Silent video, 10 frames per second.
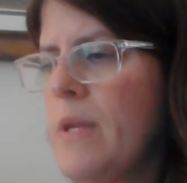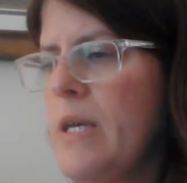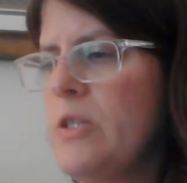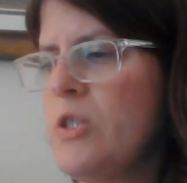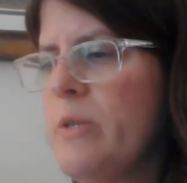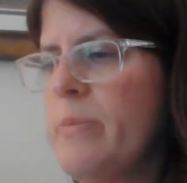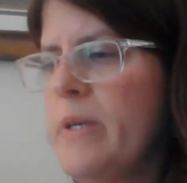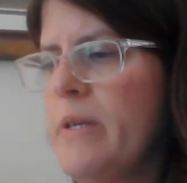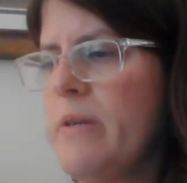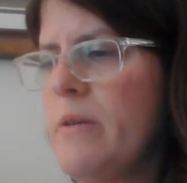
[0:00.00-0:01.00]

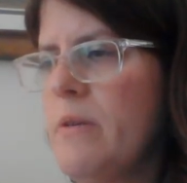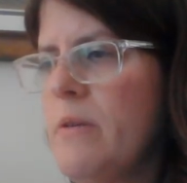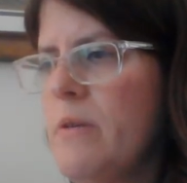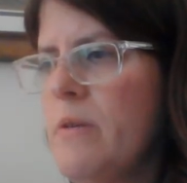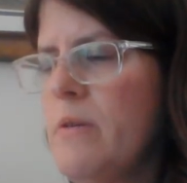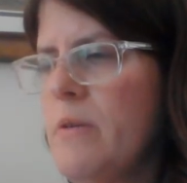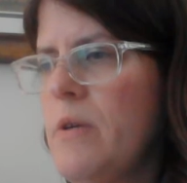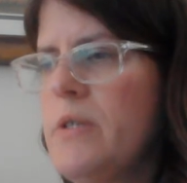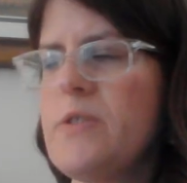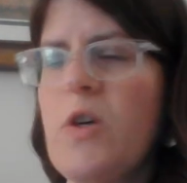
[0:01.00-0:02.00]
interpret.
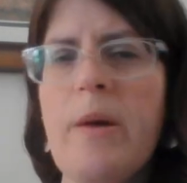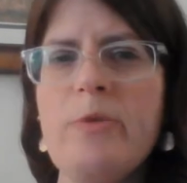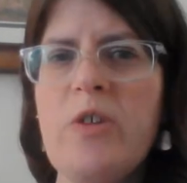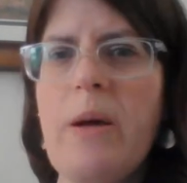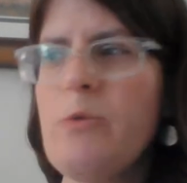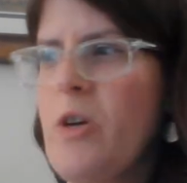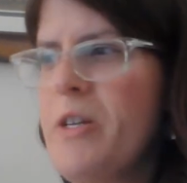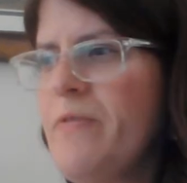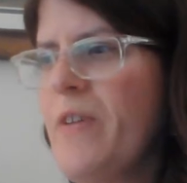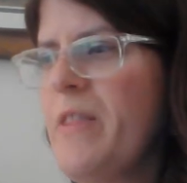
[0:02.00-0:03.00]
Sorry, I'm
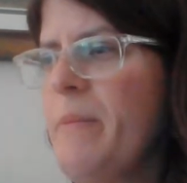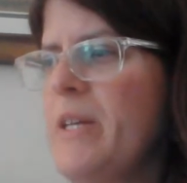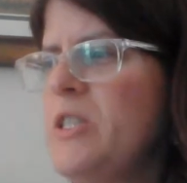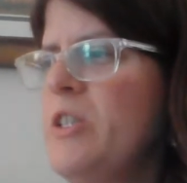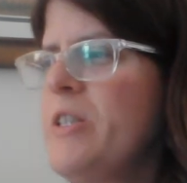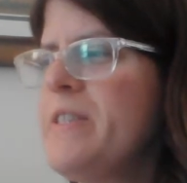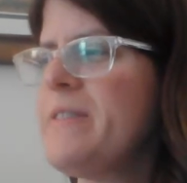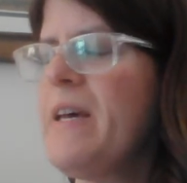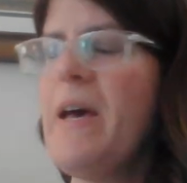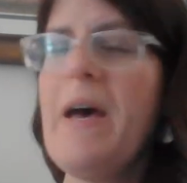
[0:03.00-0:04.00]
trying to find the page. Here it is.
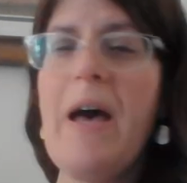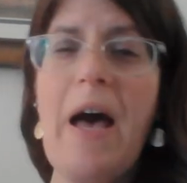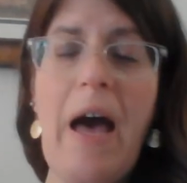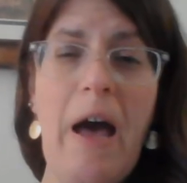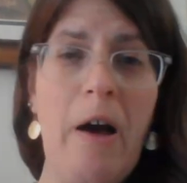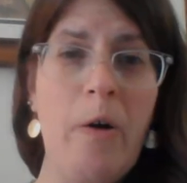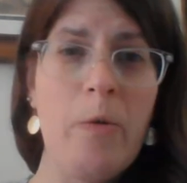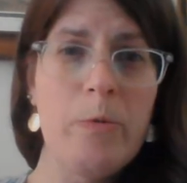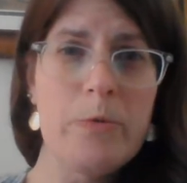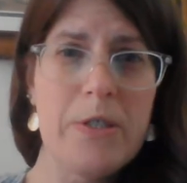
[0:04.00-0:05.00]

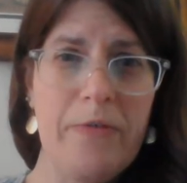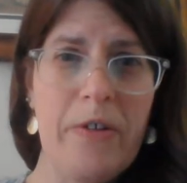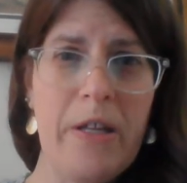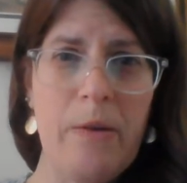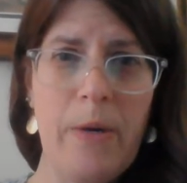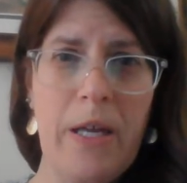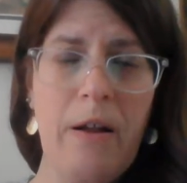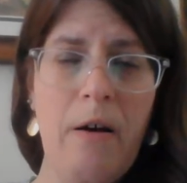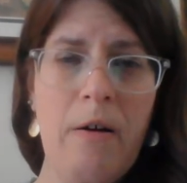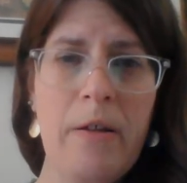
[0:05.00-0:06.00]
How differently we can
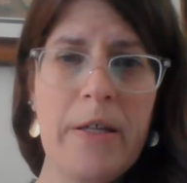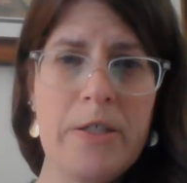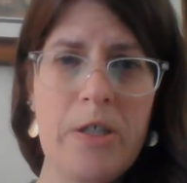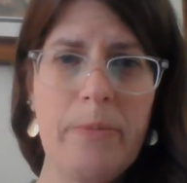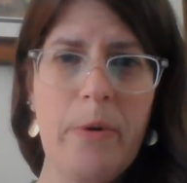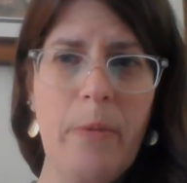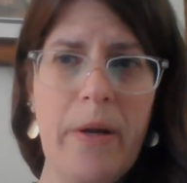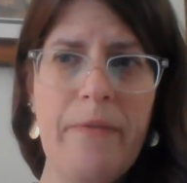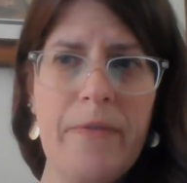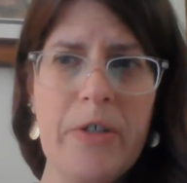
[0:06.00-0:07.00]
all interpret
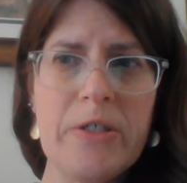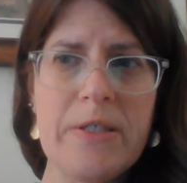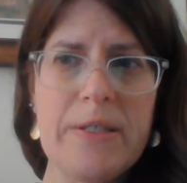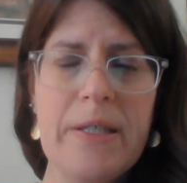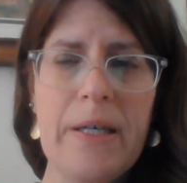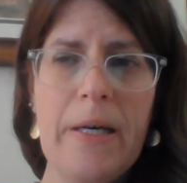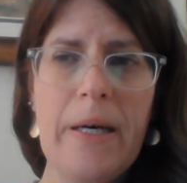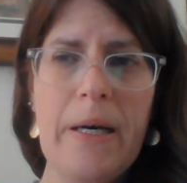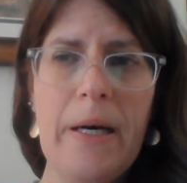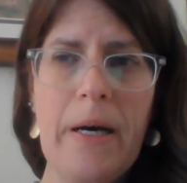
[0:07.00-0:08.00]
one verse
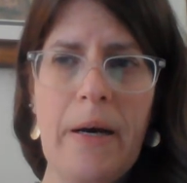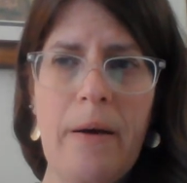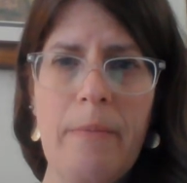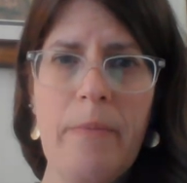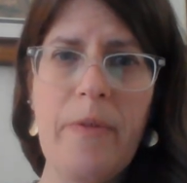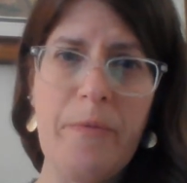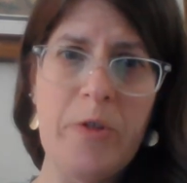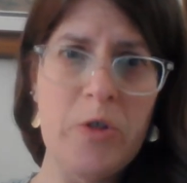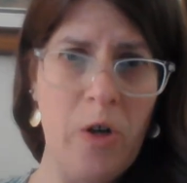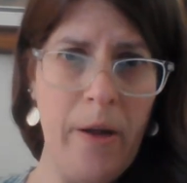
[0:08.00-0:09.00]
for
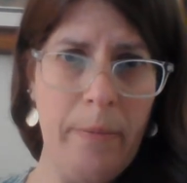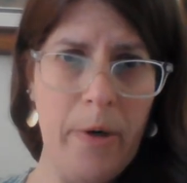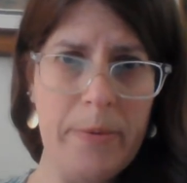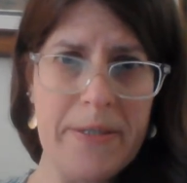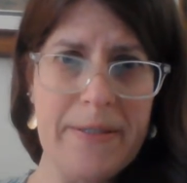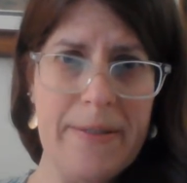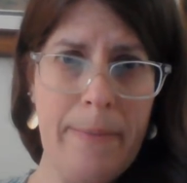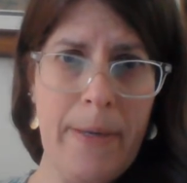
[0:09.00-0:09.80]
drawing purposes.